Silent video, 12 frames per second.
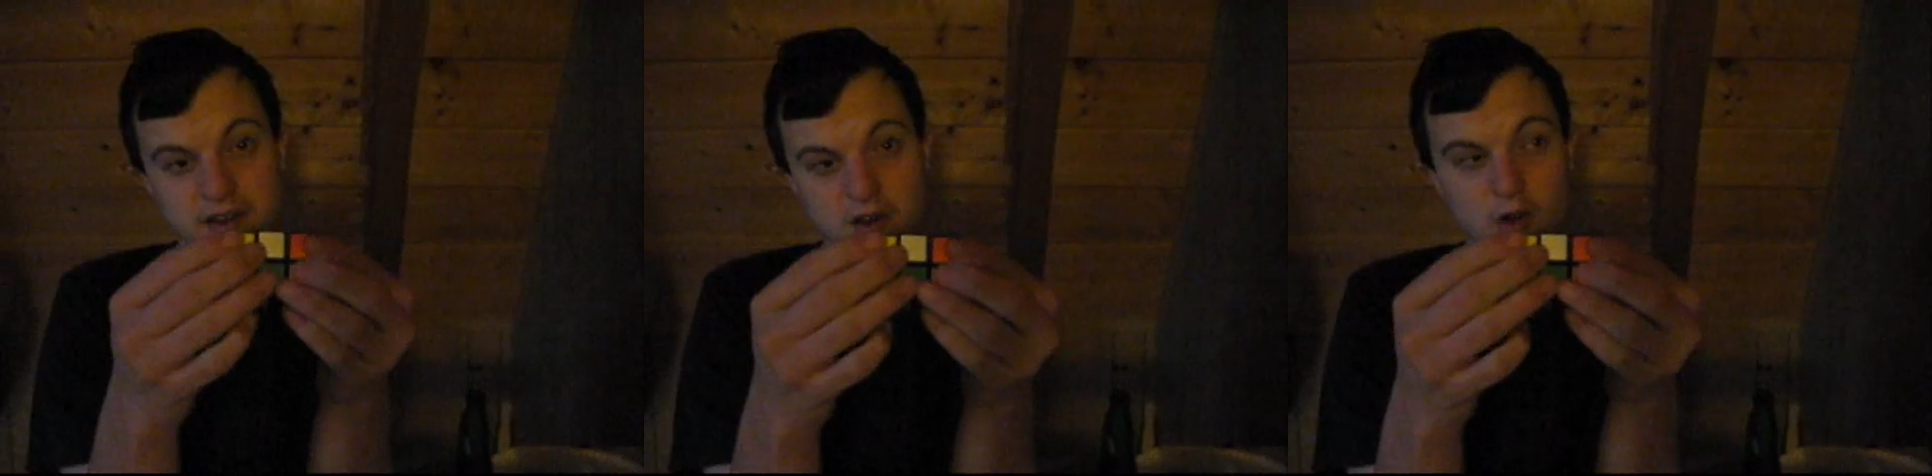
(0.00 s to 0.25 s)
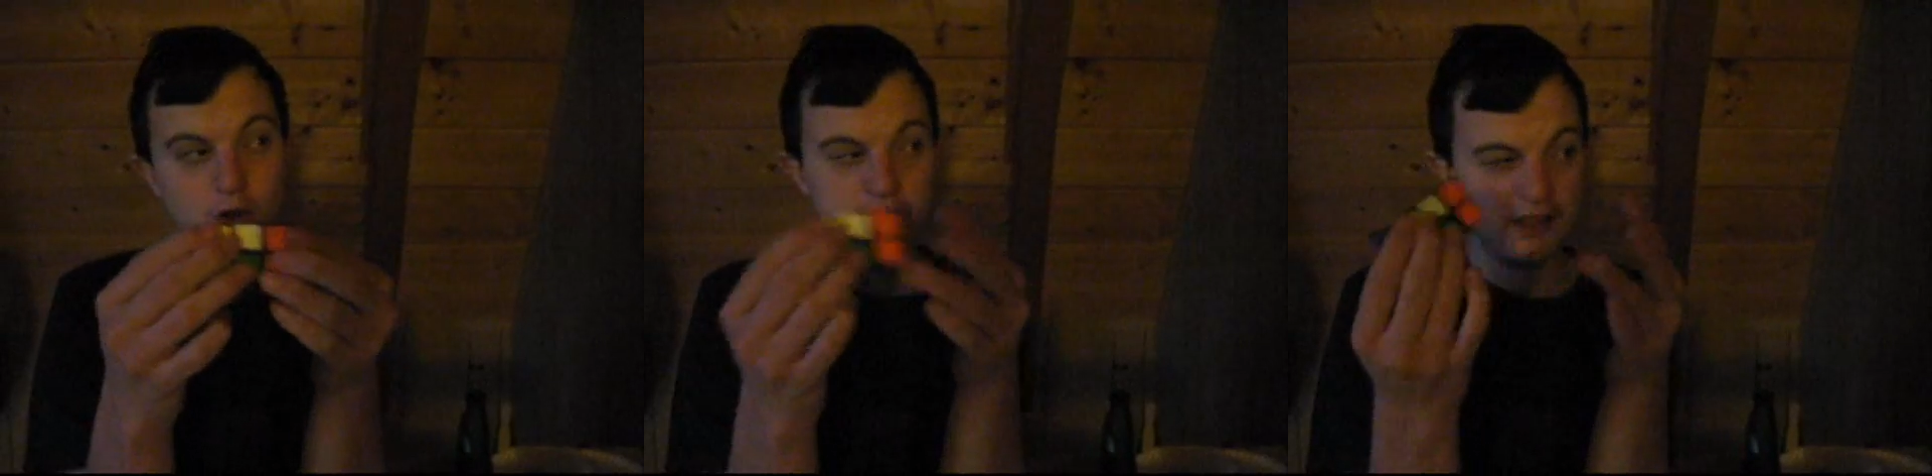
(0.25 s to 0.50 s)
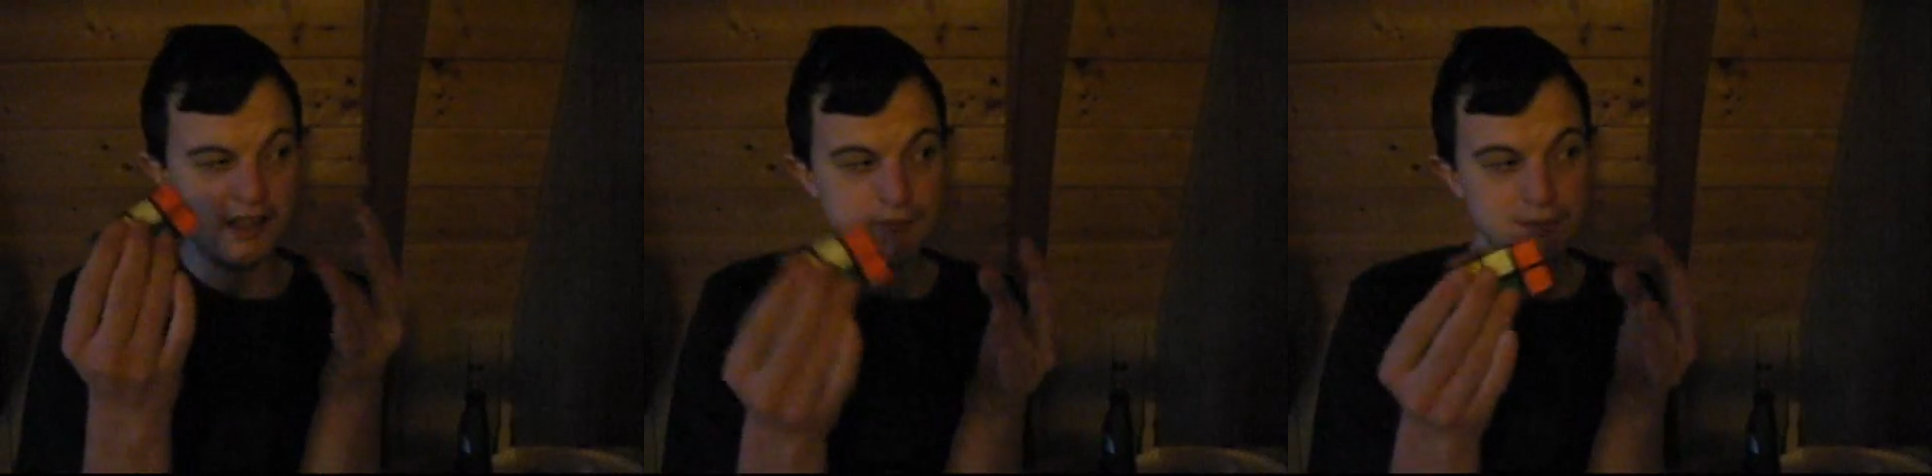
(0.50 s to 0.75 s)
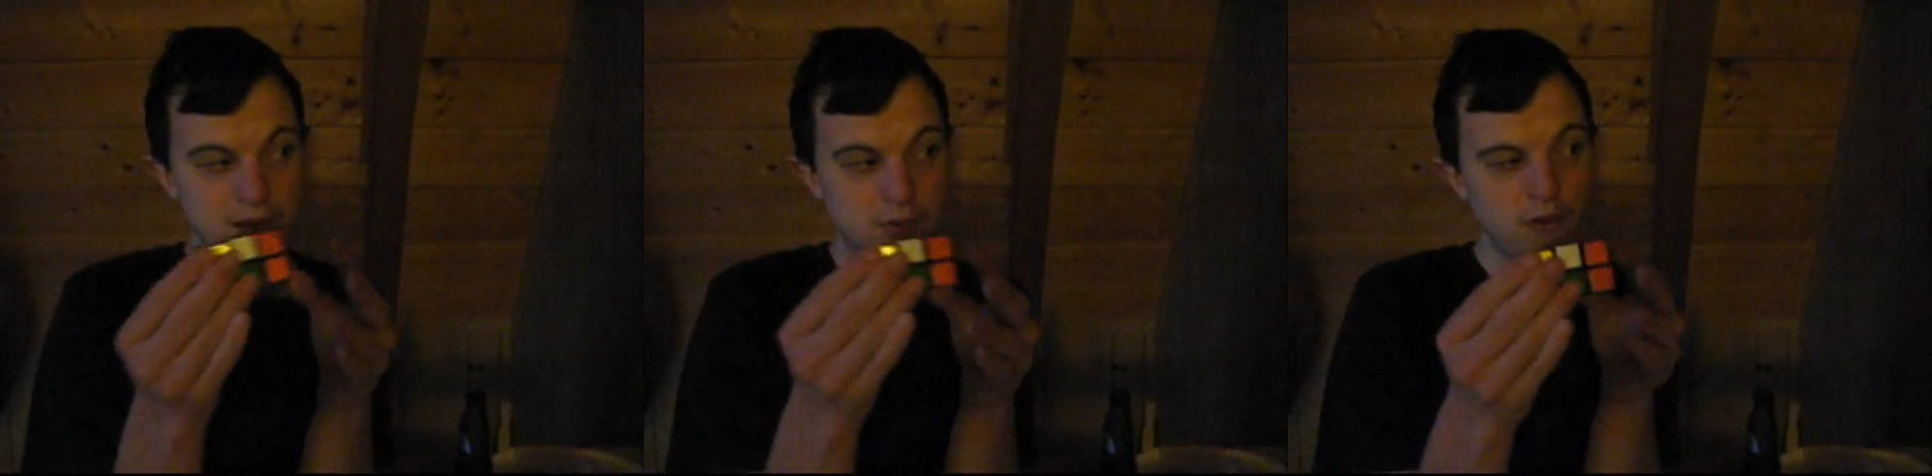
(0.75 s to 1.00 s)
you're holding it,
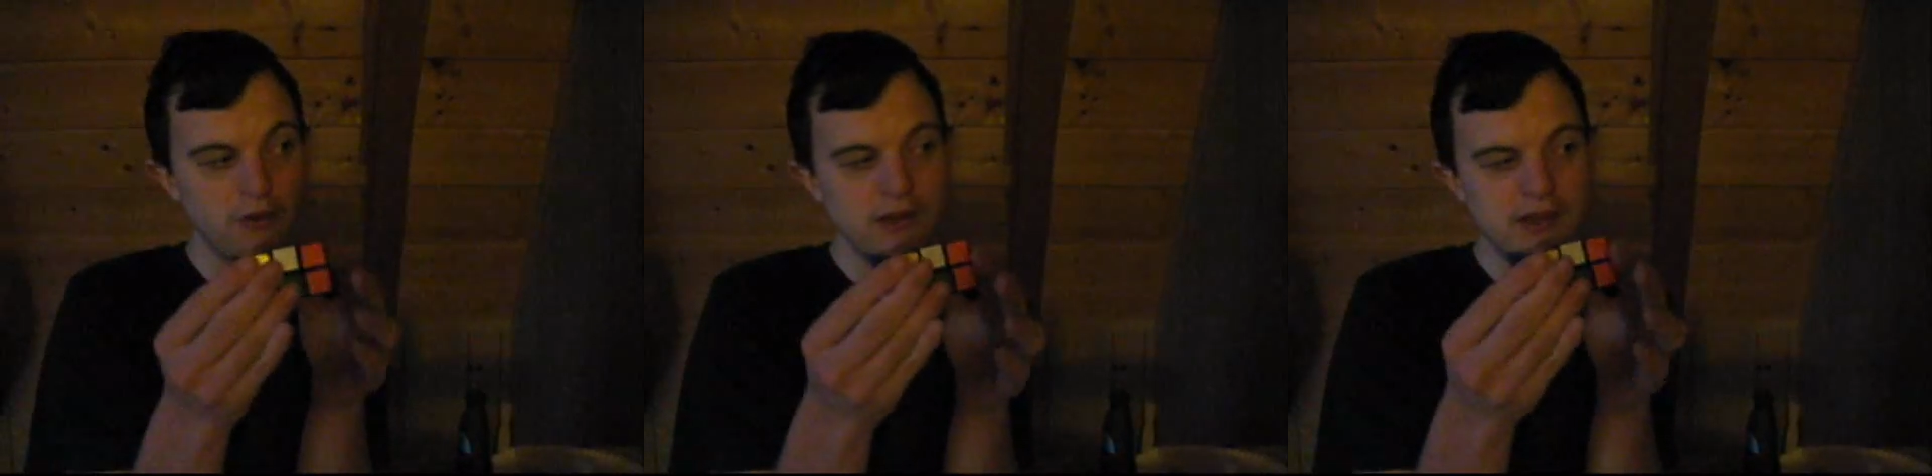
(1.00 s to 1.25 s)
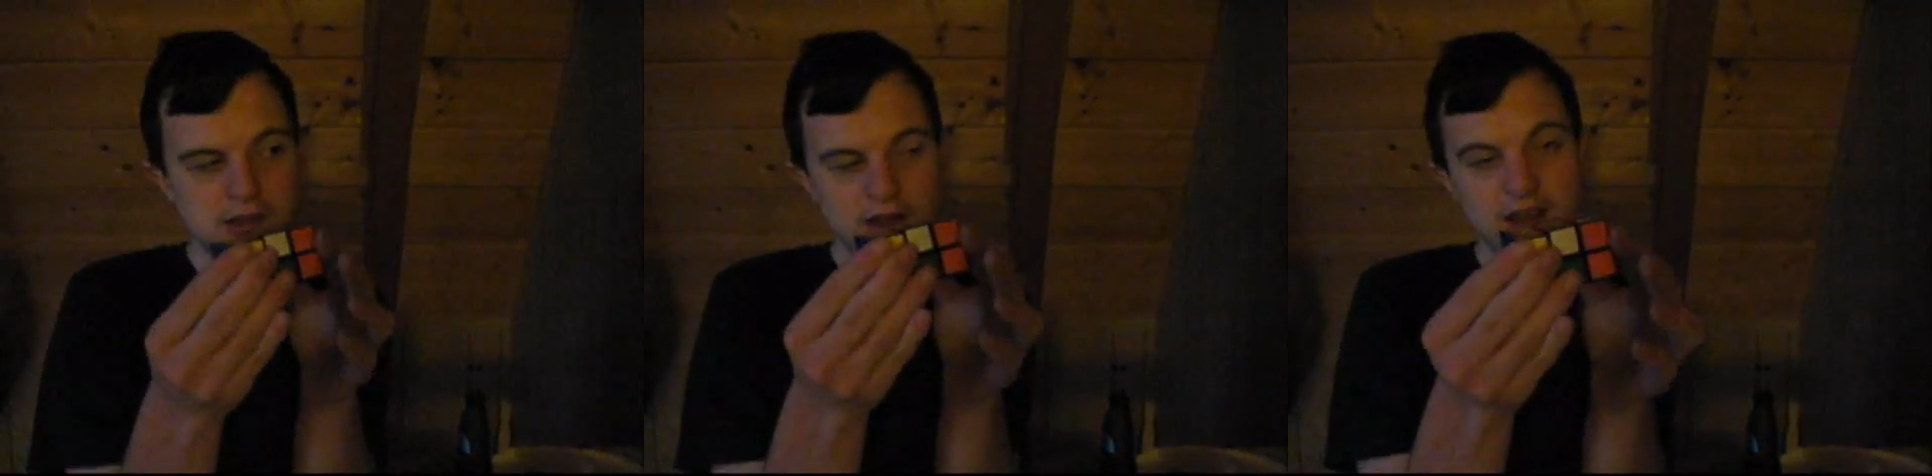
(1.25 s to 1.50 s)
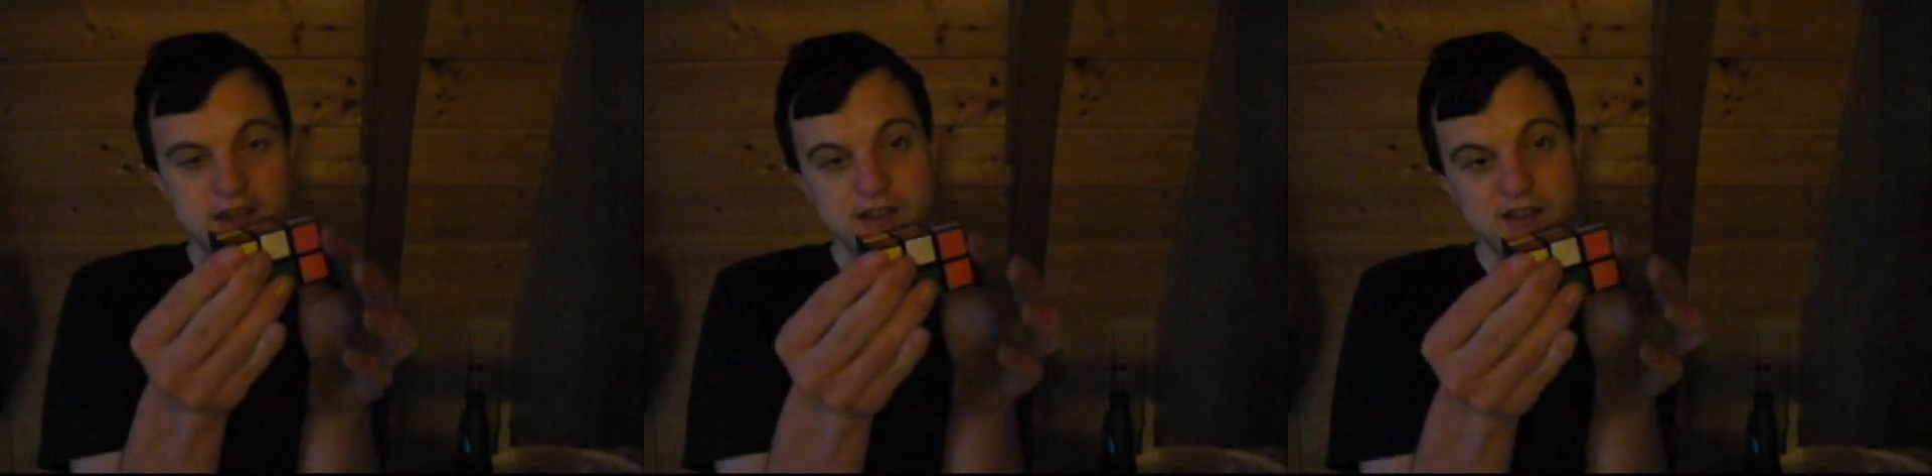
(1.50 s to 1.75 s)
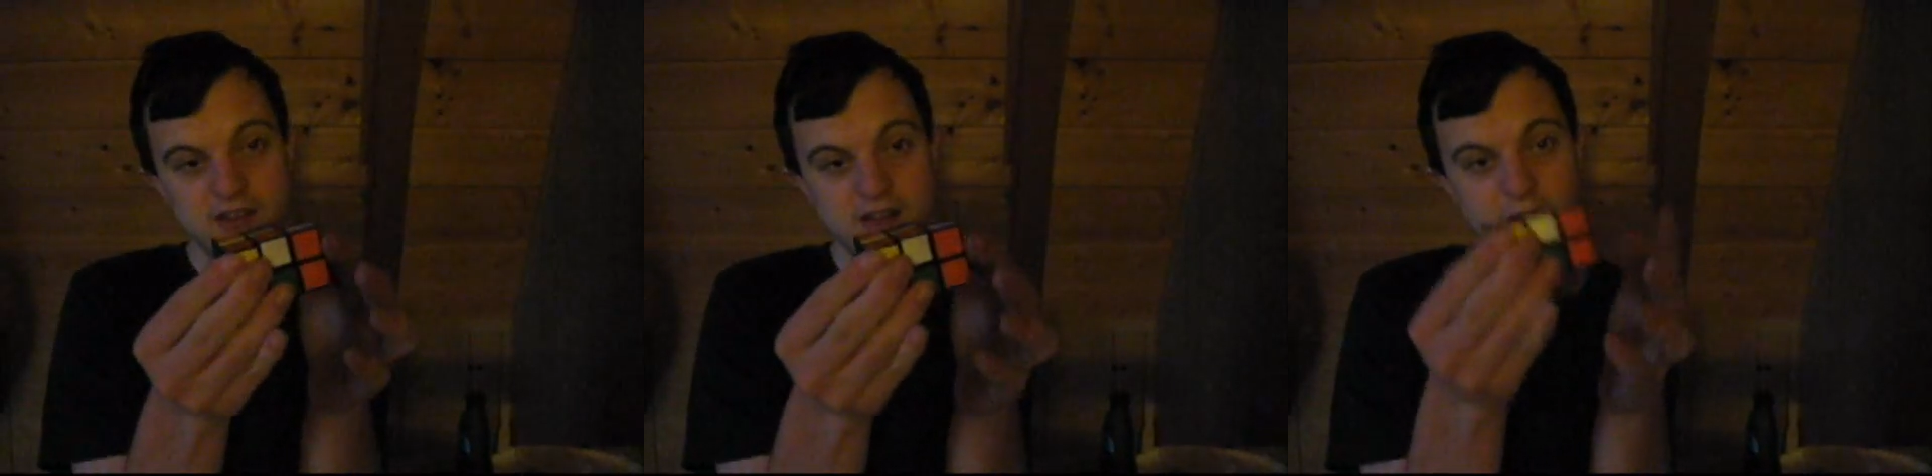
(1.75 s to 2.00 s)
but it would
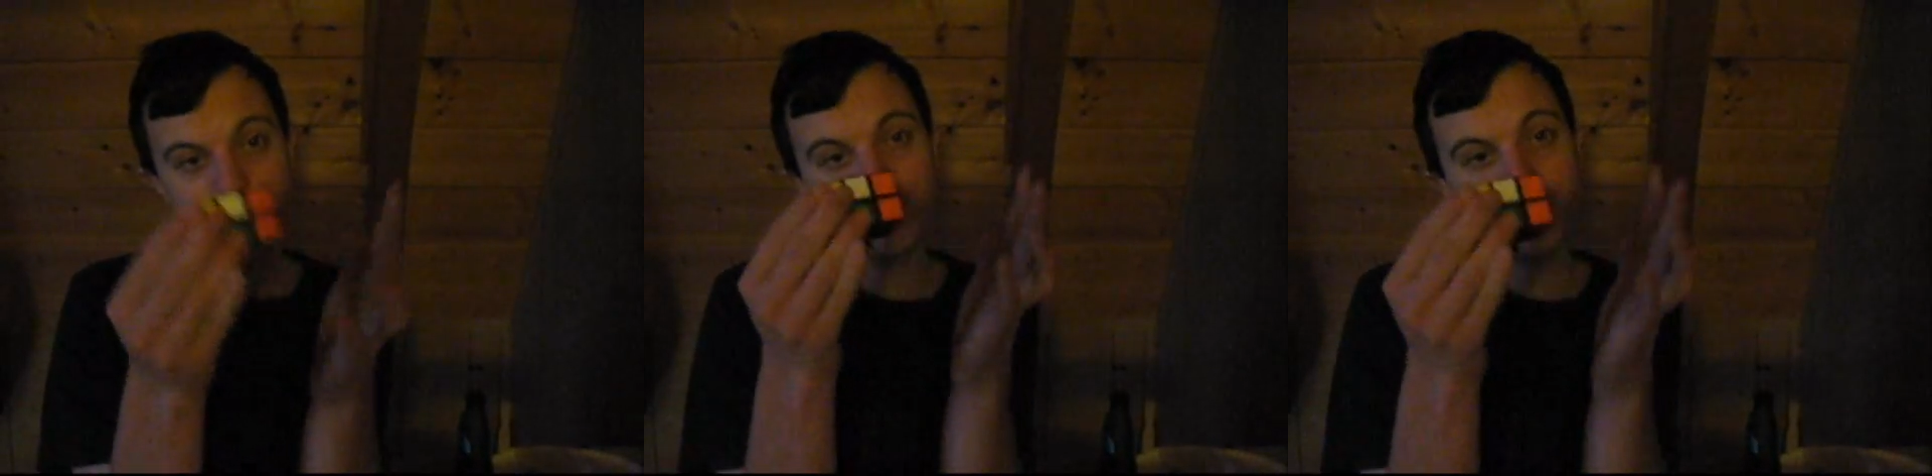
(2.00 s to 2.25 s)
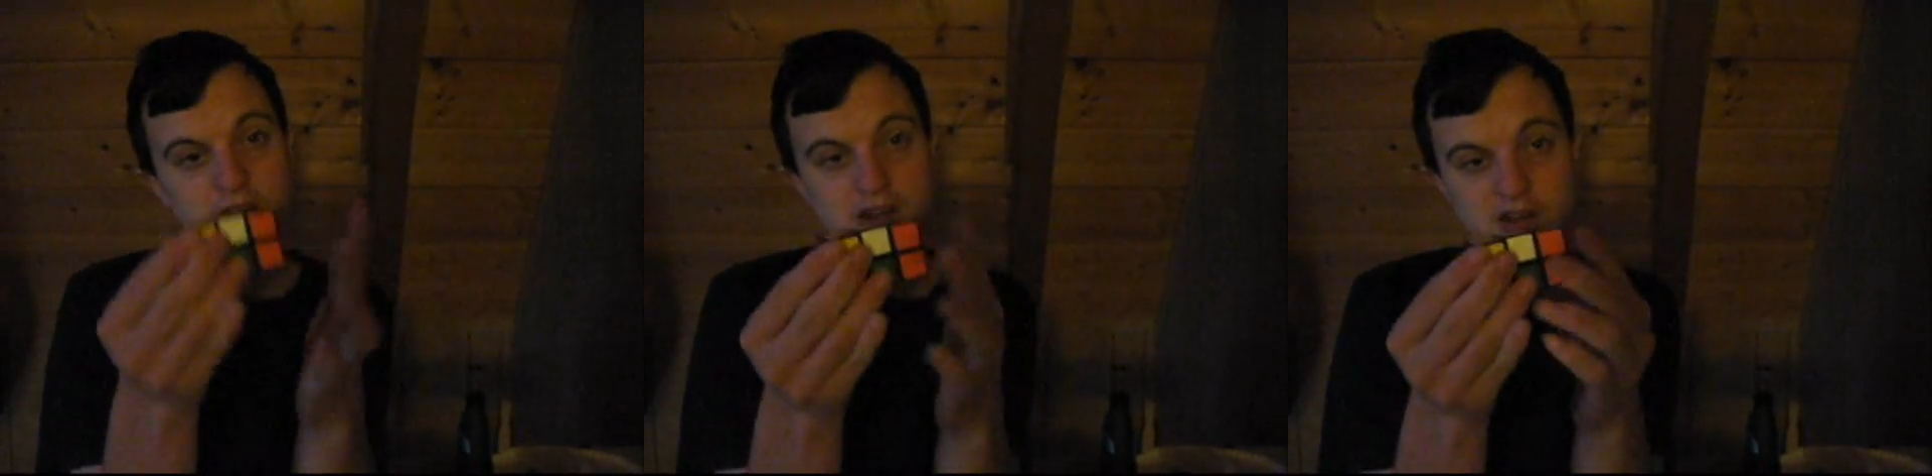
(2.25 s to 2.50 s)
only